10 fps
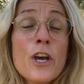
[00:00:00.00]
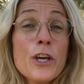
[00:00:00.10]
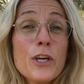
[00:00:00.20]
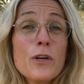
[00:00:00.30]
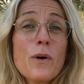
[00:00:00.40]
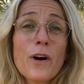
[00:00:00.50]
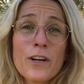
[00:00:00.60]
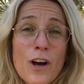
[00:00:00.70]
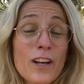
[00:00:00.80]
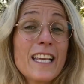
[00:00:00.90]
you are
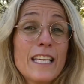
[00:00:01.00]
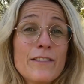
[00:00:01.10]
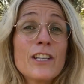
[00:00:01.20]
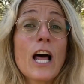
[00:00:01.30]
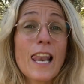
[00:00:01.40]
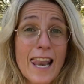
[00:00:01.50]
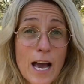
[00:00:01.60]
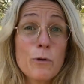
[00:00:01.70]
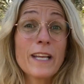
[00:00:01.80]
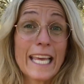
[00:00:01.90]
not even
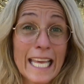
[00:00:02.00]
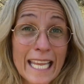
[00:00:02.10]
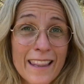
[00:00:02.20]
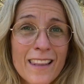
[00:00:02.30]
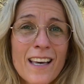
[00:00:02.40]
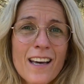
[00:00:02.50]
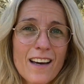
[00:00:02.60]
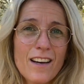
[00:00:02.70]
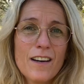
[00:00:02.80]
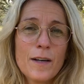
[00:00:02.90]
allowed in
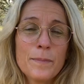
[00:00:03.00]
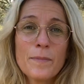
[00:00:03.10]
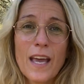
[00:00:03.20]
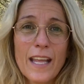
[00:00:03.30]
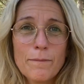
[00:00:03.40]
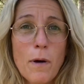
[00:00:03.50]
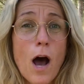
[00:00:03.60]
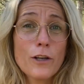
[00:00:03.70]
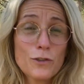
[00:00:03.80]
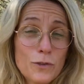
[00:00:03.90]
and
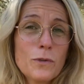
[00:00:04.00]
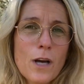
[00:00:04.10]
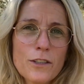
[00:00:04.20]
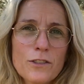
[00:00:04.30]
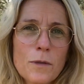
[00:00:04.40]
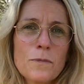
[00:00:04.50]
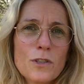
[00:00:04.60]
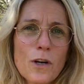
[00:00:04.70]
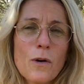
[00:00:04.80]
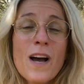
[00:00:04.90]
pass through customs.
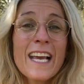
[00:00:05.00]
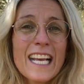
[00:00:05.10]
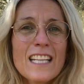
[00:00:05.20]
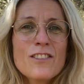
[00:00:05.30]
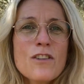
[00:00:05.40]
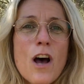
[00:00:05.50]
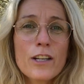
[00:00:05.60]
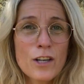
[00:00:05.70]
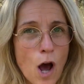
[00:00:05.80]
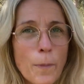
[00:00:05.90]
So it's not
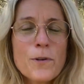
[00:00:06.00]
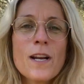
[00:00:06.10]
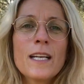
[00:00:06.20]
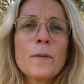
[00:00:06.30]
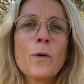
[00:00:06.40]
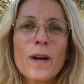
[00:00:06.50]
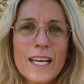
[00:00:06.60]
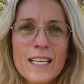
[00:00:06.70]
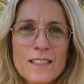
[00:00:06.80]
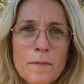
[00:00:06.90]
an option anymore,
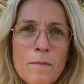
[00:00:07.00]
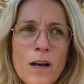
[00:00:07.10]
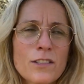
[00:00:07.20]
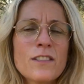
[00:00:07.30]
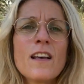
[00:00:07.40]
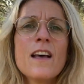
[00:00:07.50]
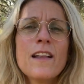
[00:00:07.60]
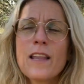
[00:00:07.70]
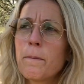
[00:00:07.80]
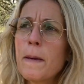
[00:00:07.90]
it is a must.
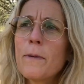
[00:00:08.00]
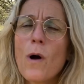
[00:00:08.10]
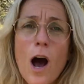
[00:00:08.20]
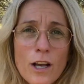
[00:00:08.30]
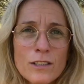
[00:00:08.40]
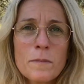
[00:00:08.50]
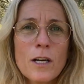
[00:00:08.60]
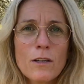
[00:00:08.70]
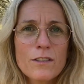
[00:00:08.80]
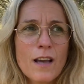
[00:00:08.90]
Now people ask me
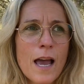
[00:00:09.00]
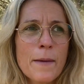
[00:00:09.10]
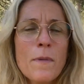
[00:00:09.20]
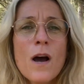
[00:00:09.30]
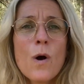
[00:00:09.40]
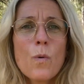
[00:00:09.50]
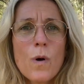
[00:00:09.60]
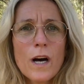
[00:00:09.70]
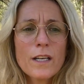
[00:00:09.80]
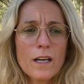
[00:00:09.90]
all the time,
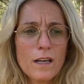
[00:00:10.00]
what